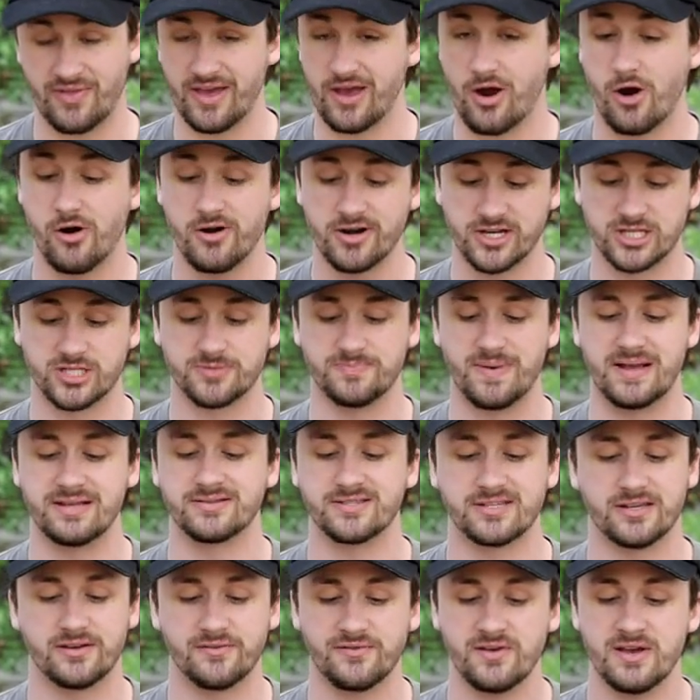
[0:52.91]
They are
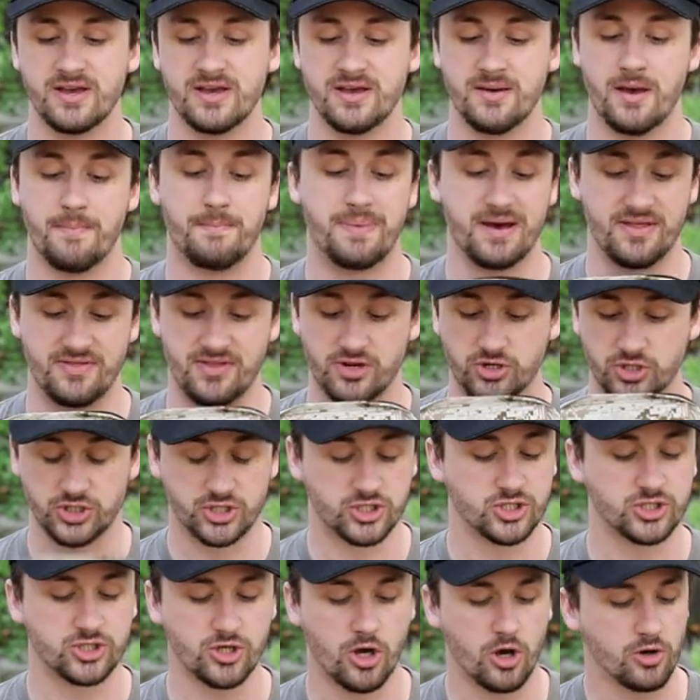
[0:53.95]
expensive, but they're
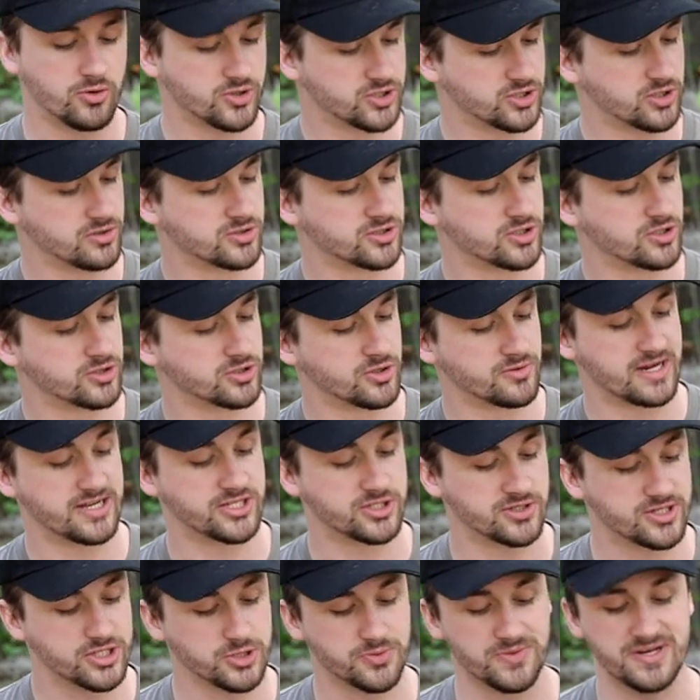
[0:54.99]
so
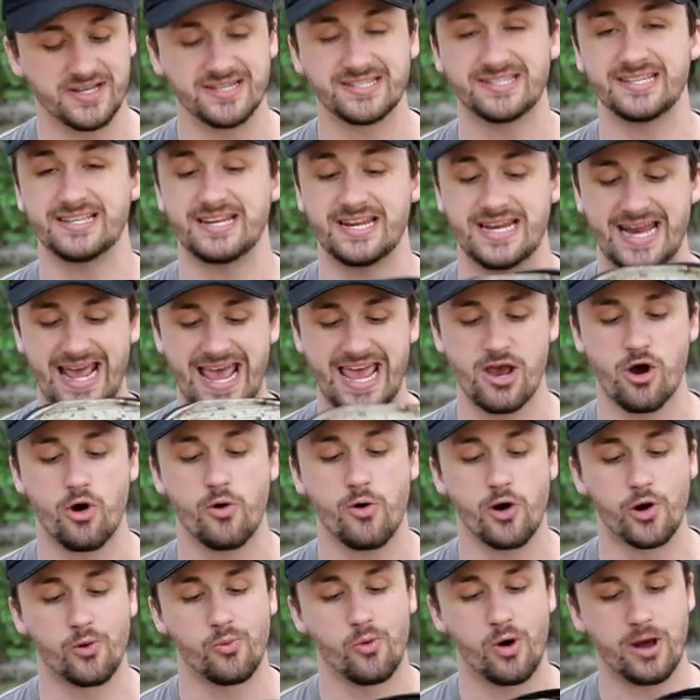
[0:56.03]
nice. So this one is in an
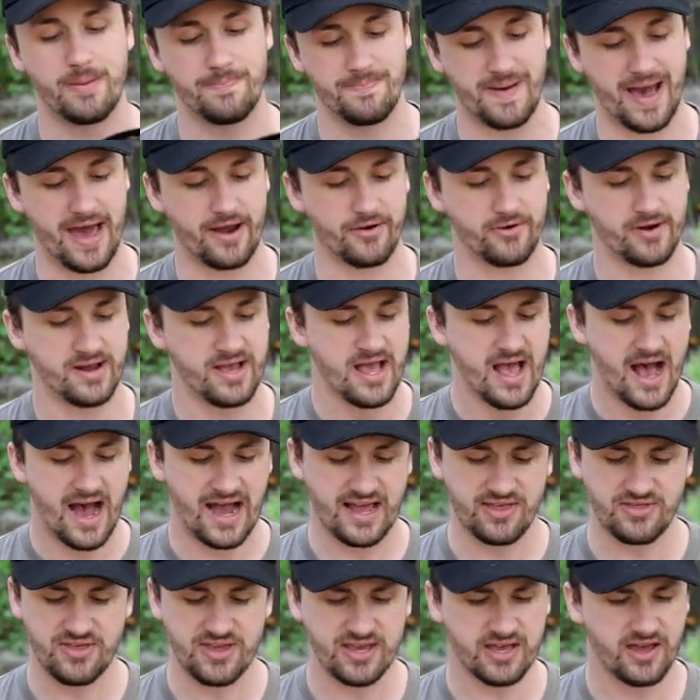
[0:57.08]
AOR1 pattern.
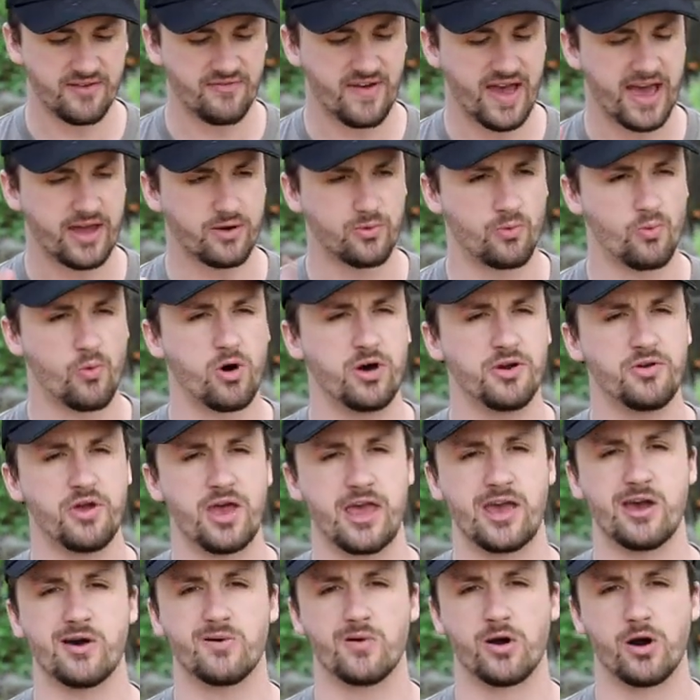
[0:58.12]
I think I've had one
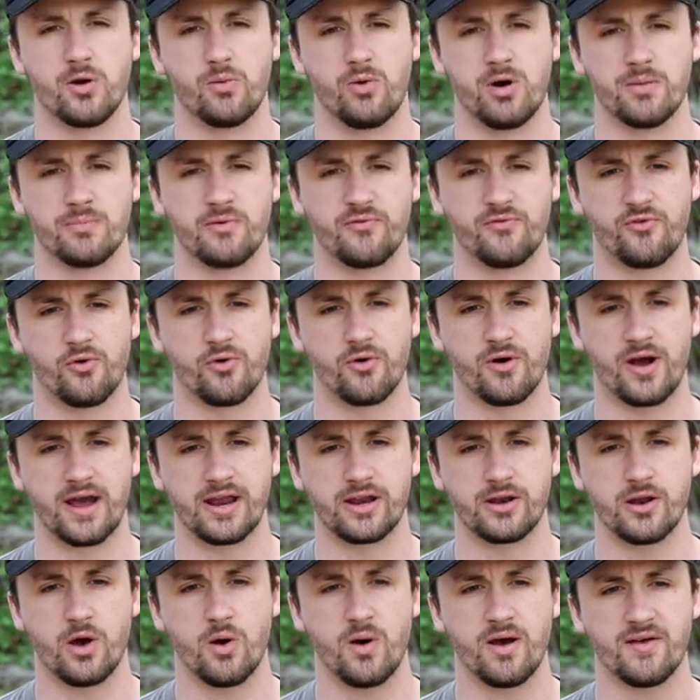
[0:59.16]
AOR1 before.
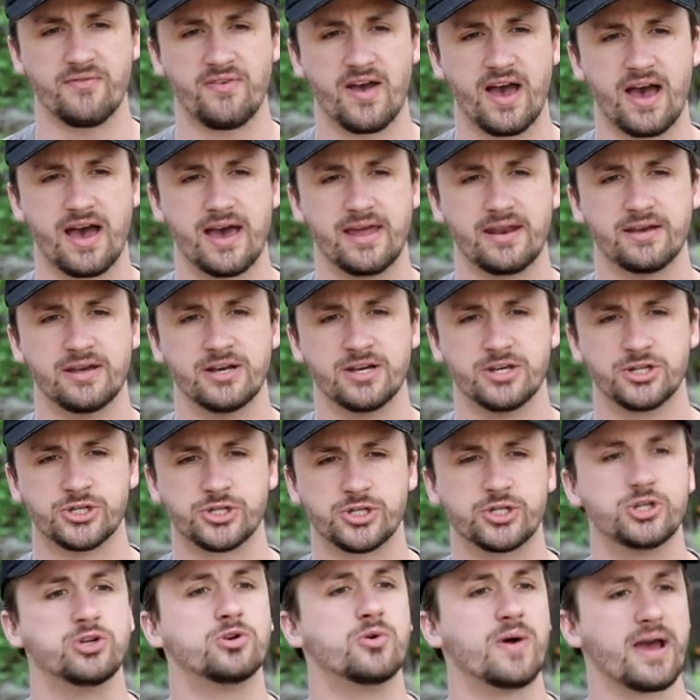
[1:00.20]
I know I've had
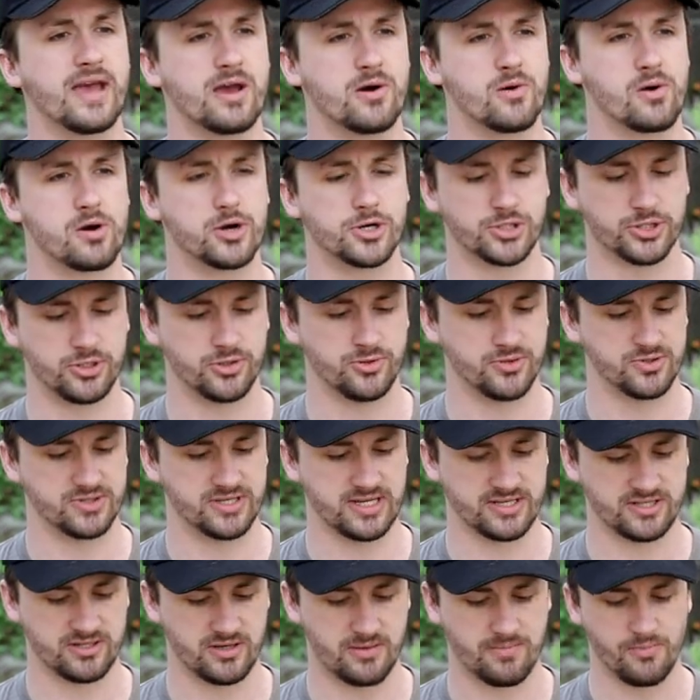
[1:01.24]
two
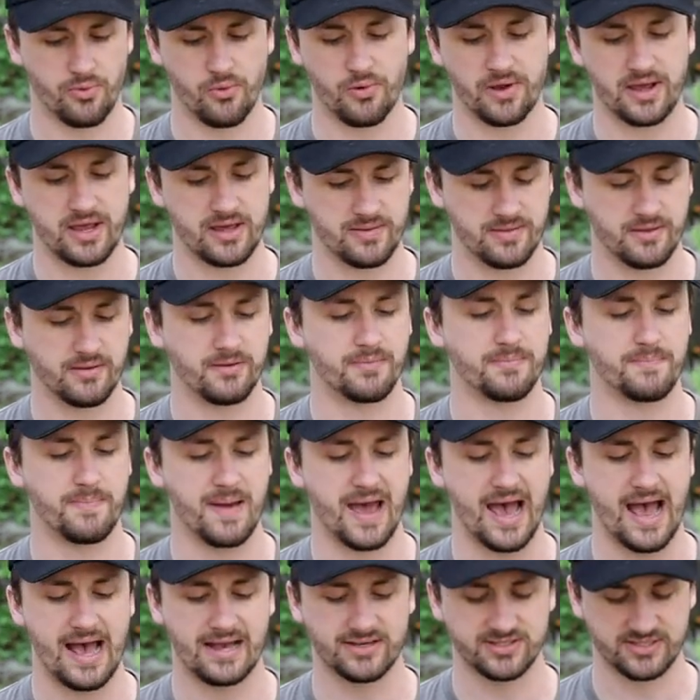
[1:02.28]
AOR2s at some point in the
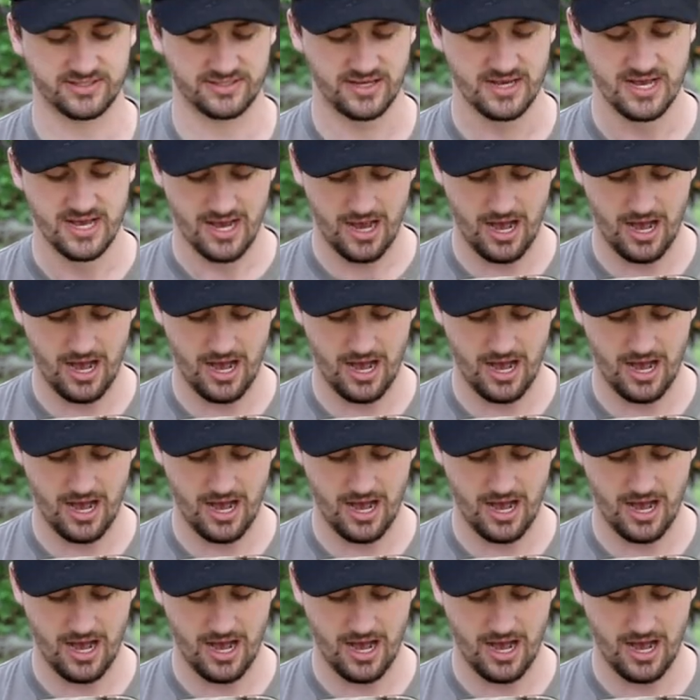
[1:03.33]
past.